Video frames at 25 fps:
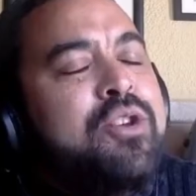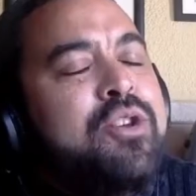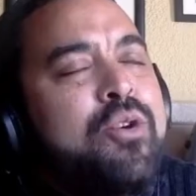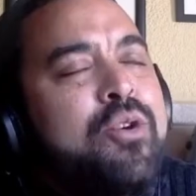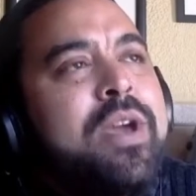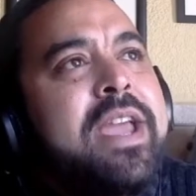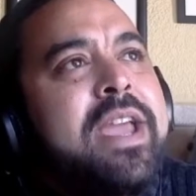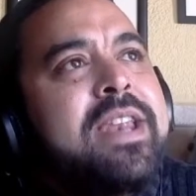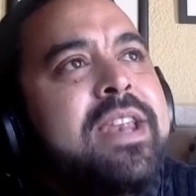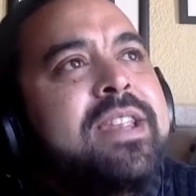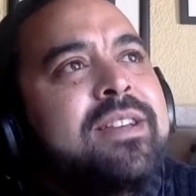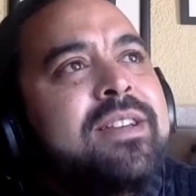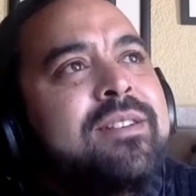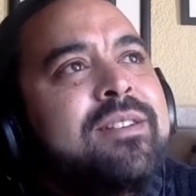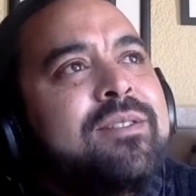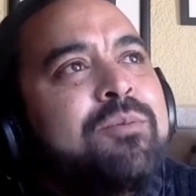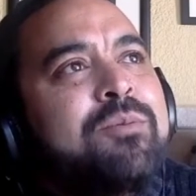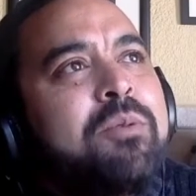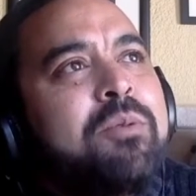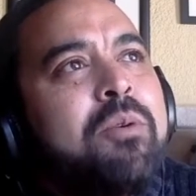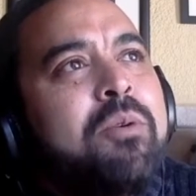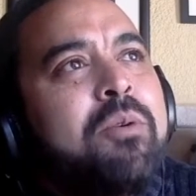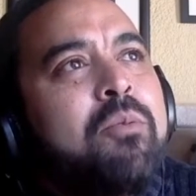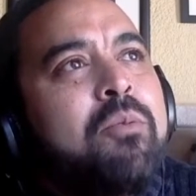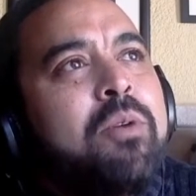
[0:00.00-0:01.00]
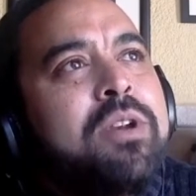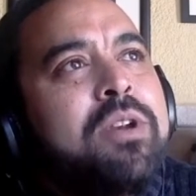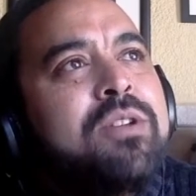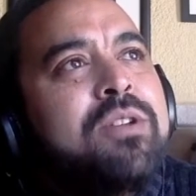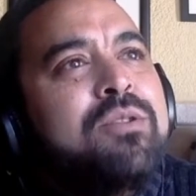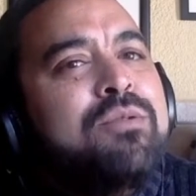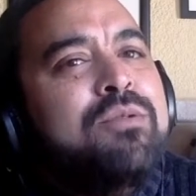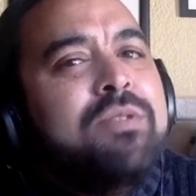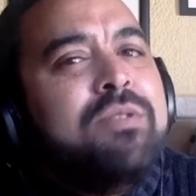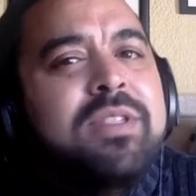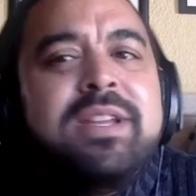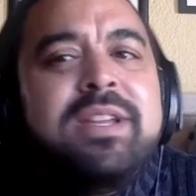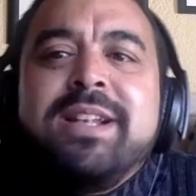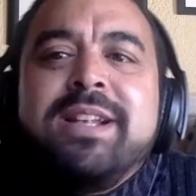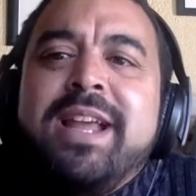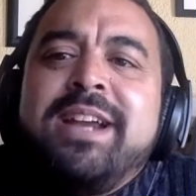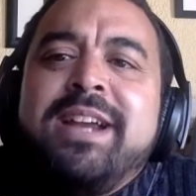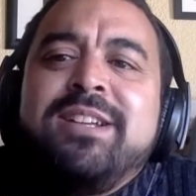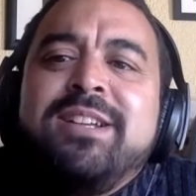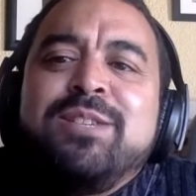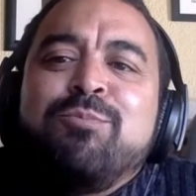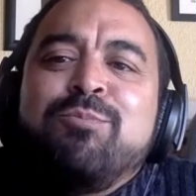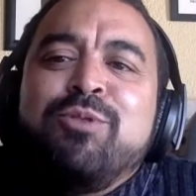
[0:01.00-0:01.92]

your head, what do you think Clarence